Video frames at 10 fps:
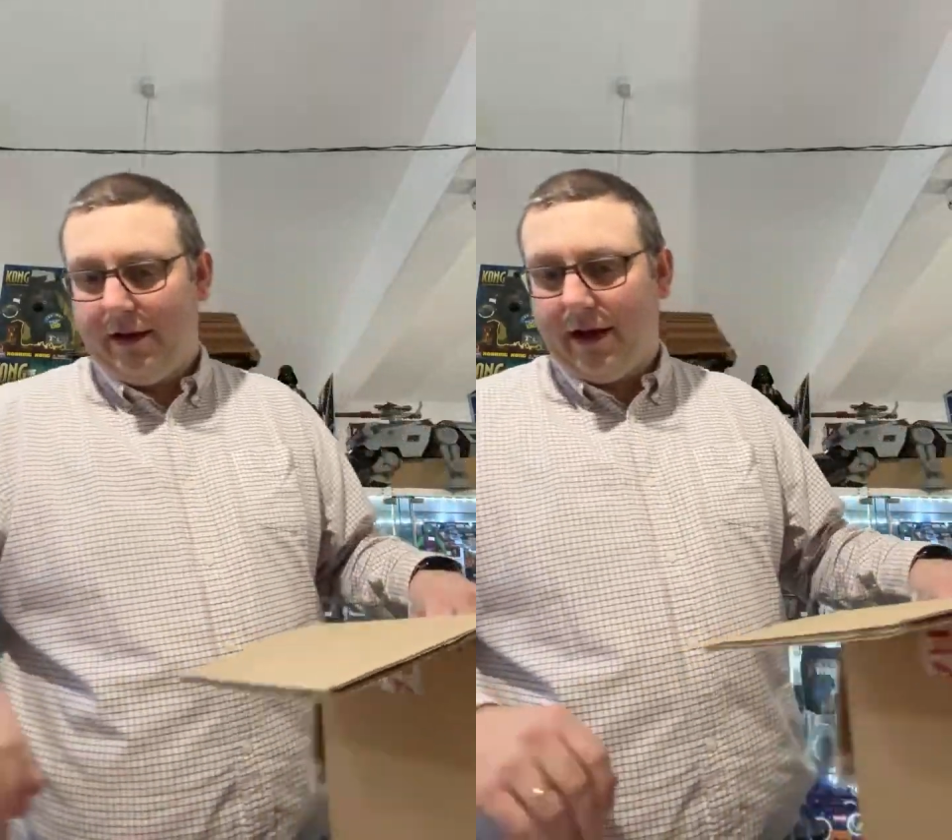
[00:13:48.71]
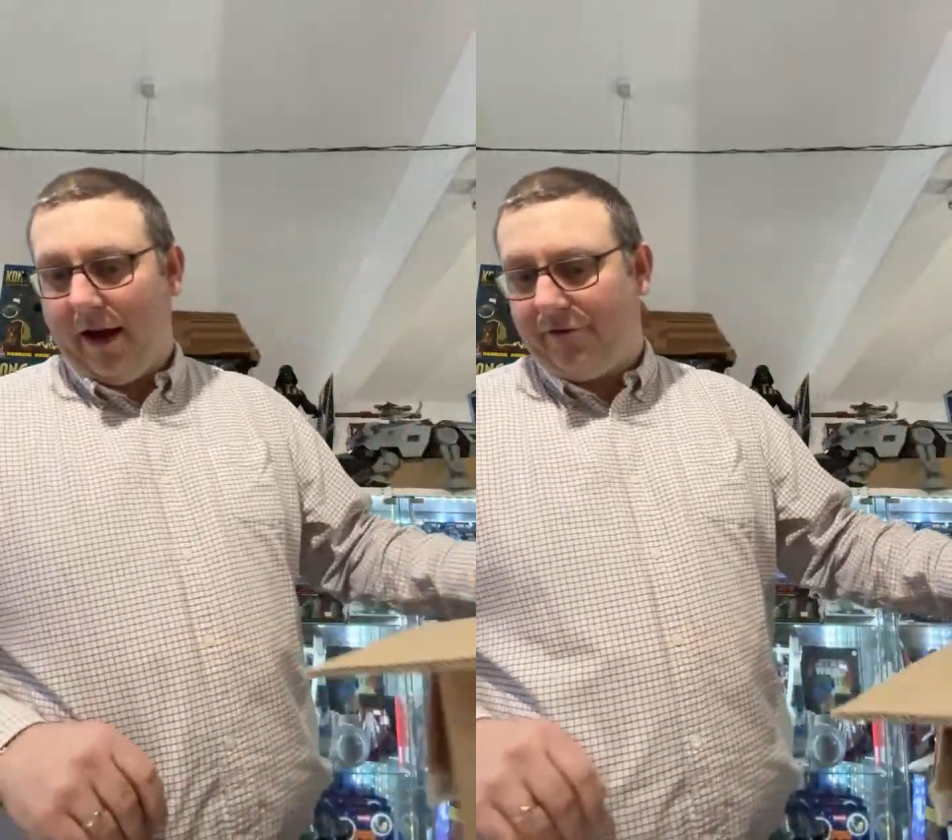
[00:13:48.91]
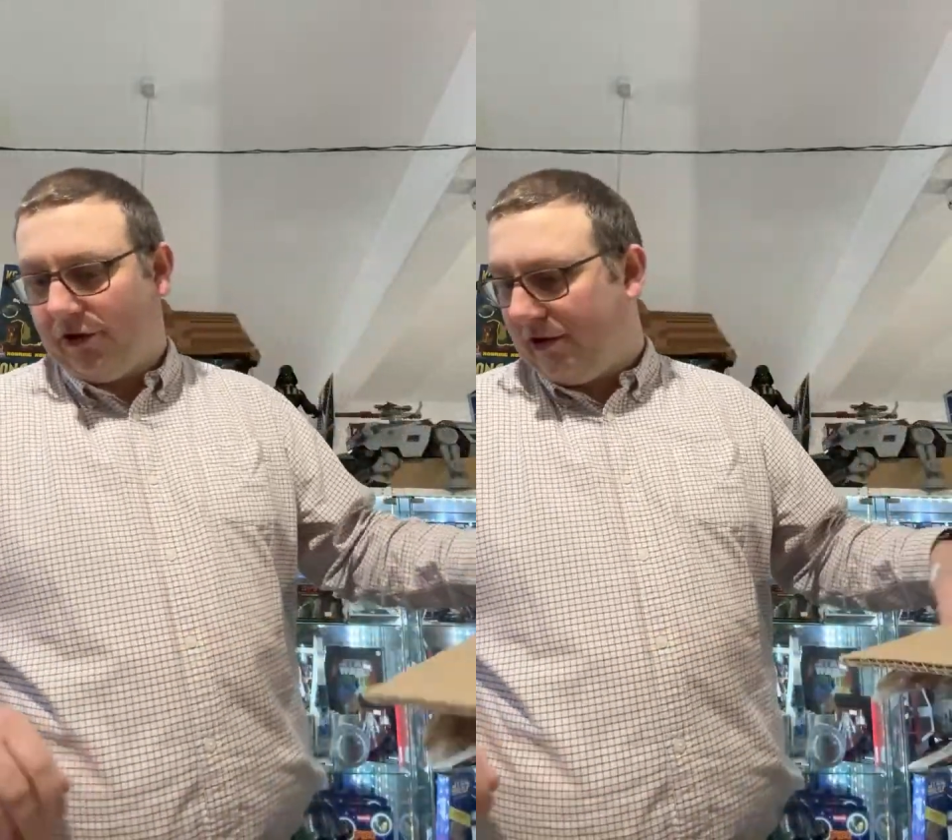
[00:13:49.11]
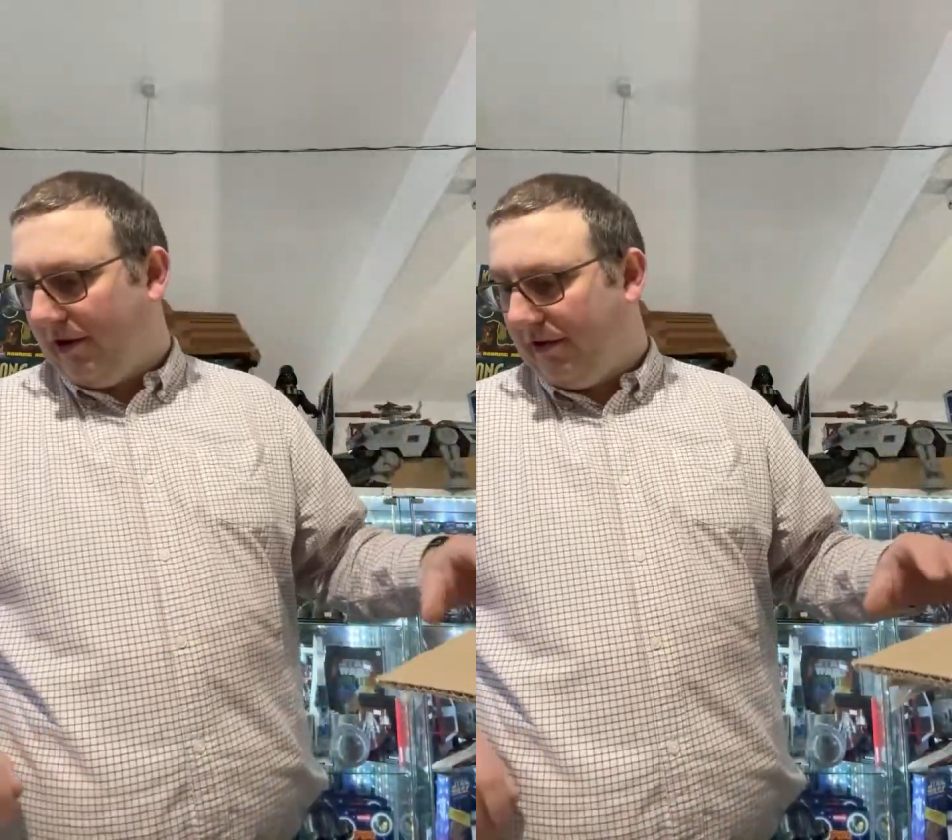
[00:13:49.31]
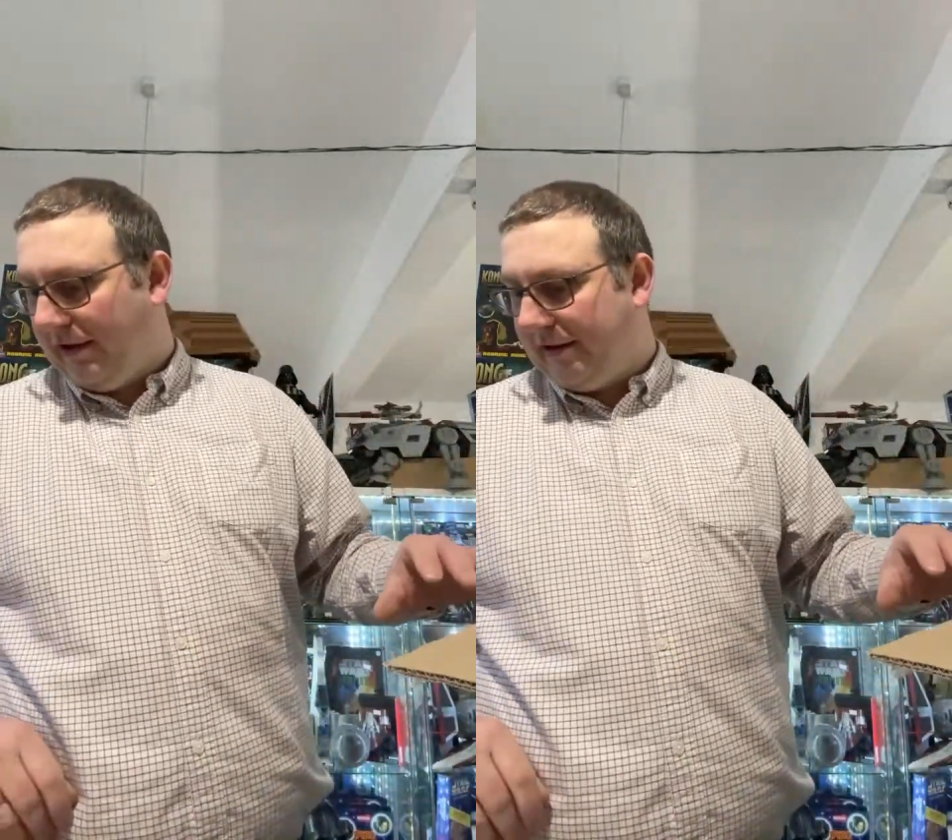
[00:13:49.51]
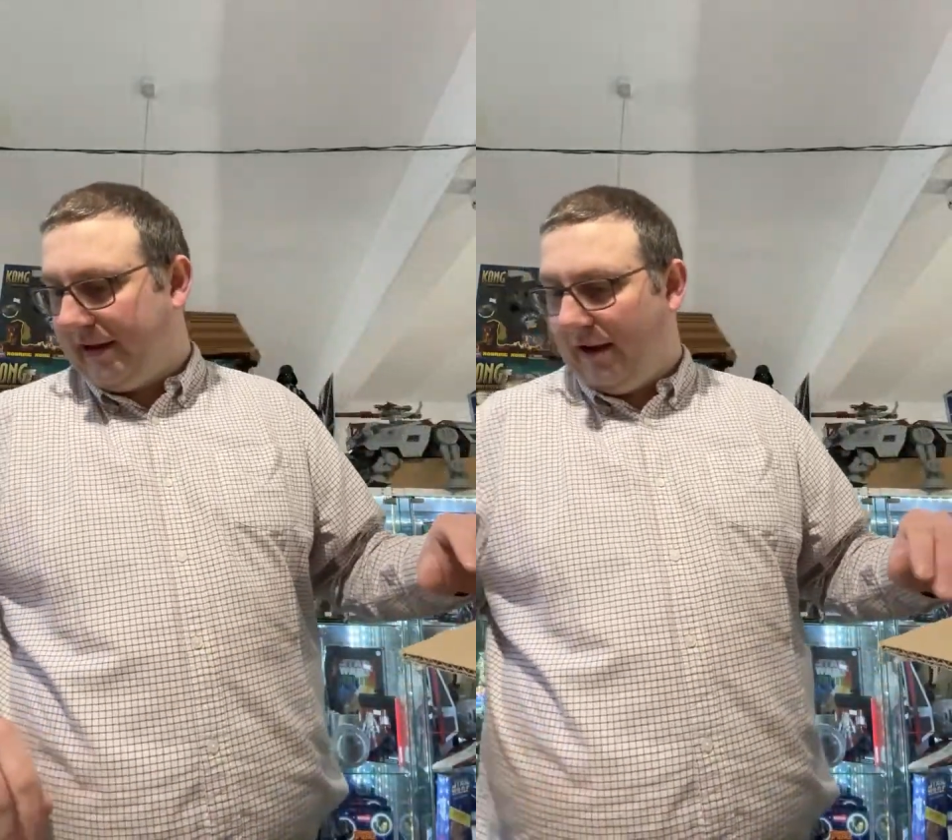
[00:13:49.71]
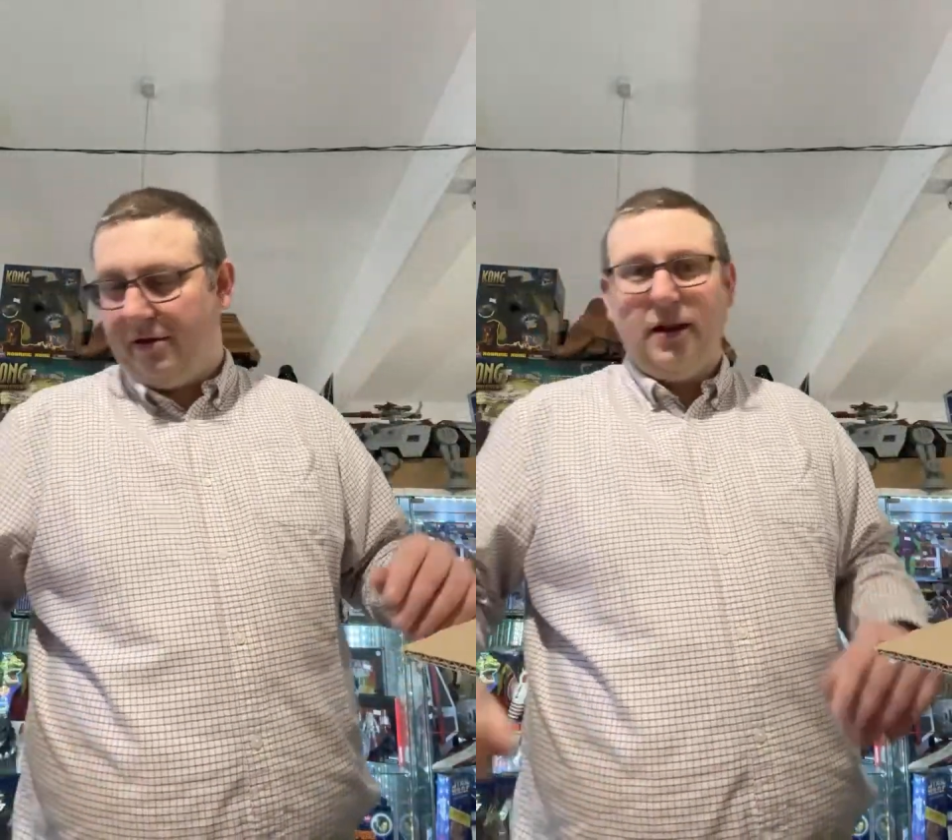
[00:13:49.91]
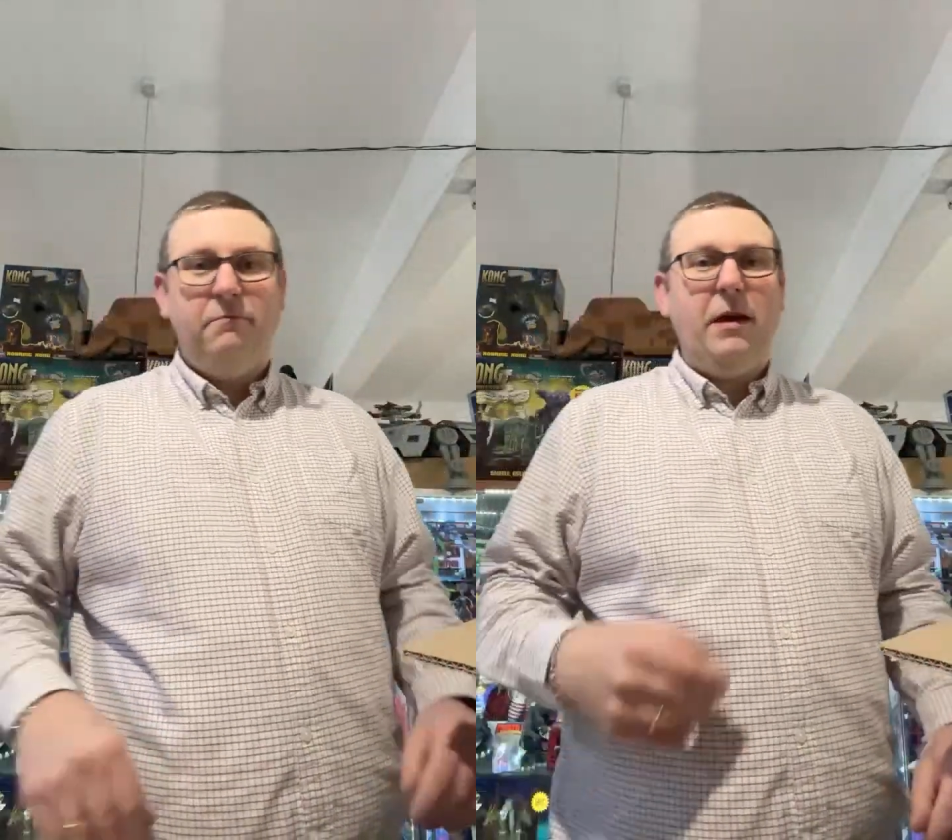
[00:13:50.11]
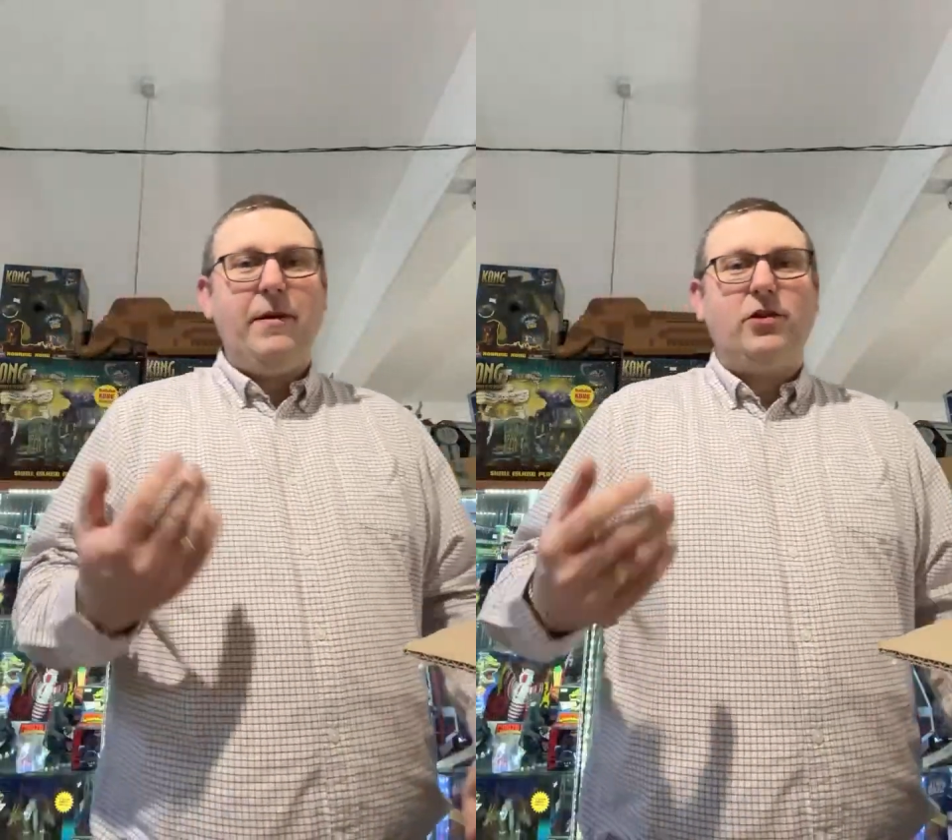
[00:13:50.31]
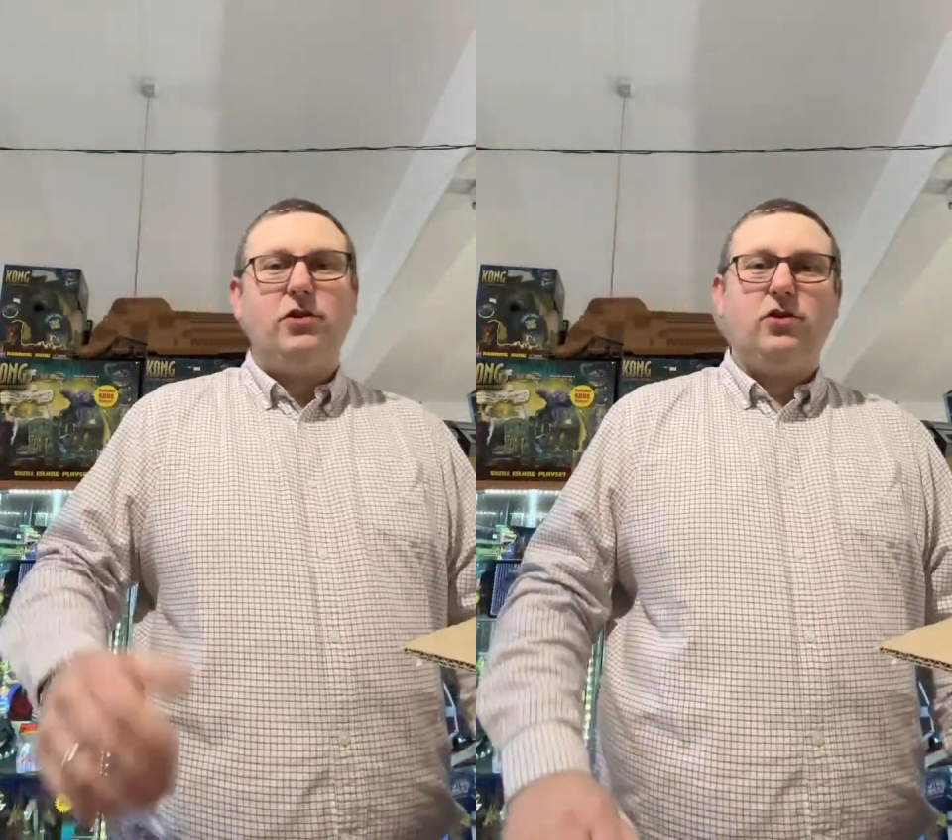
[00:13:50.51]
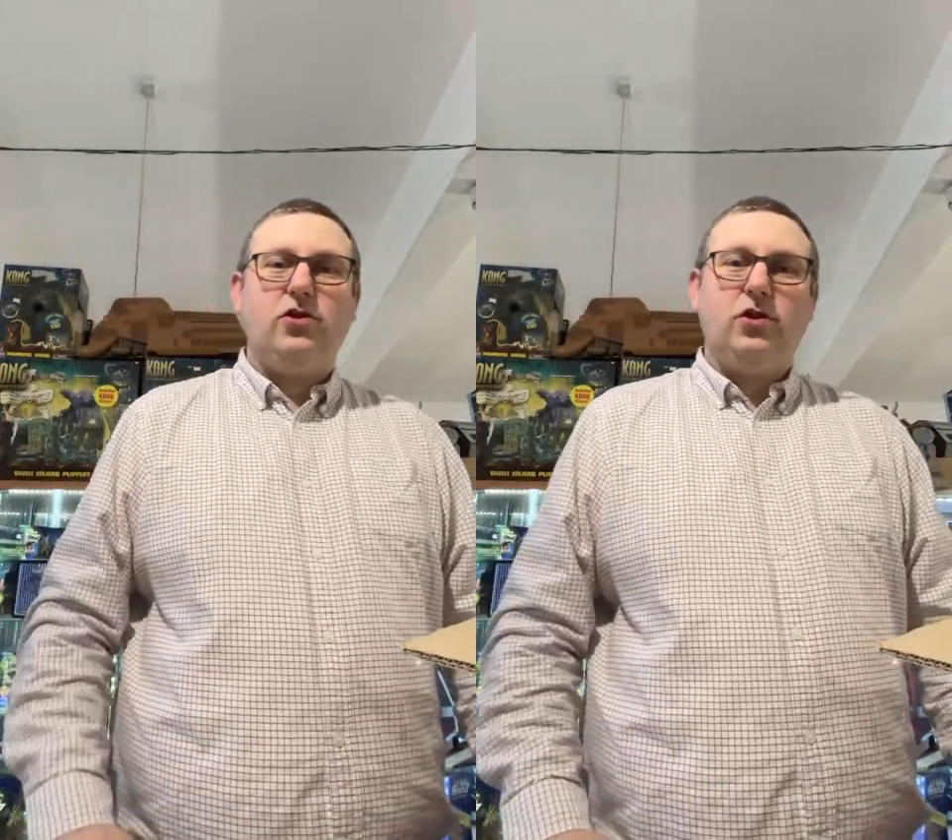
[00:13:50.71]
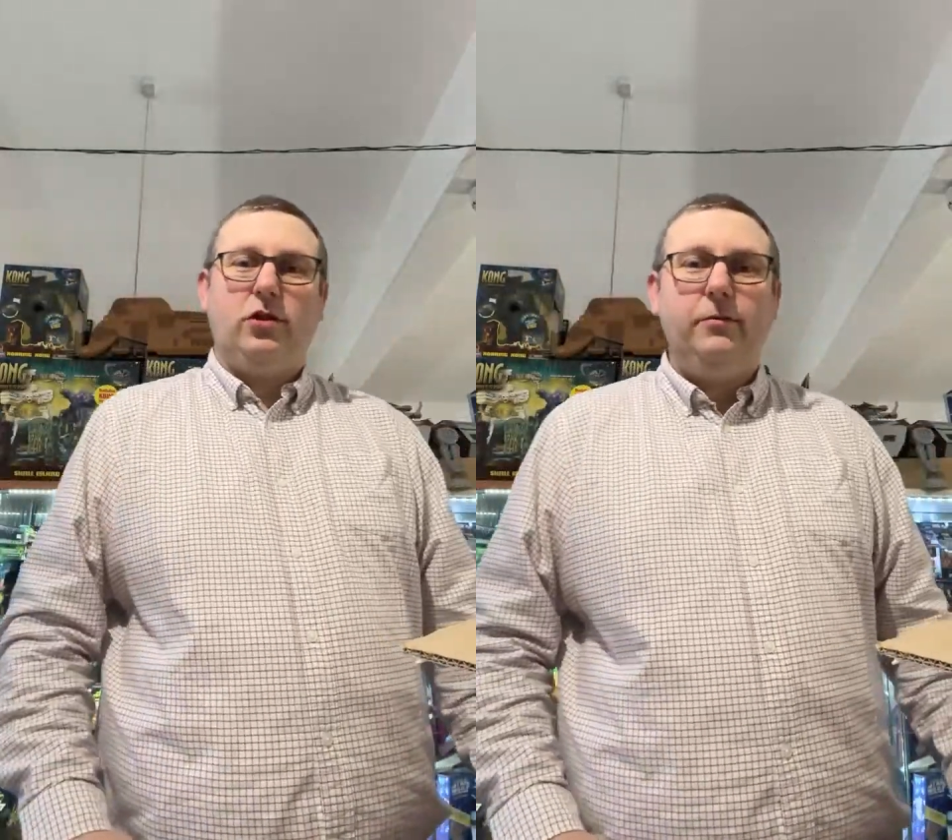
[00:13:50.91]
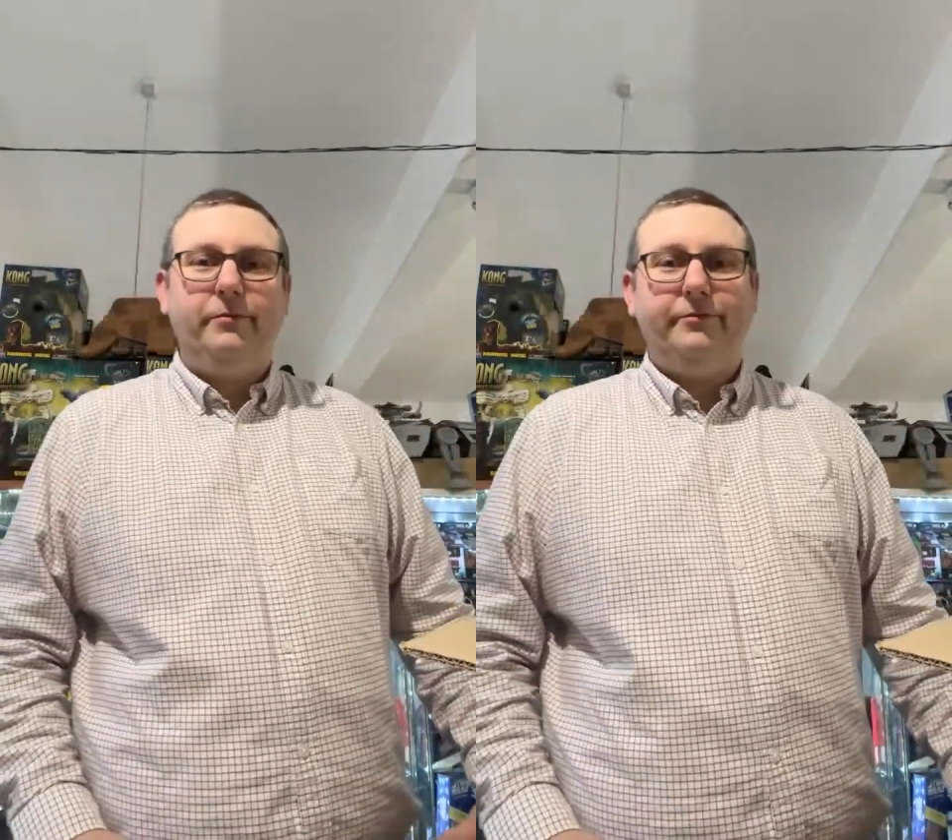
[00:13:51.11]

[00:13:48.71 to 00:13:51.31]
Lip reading: I've just got this... maybe I should just shut up.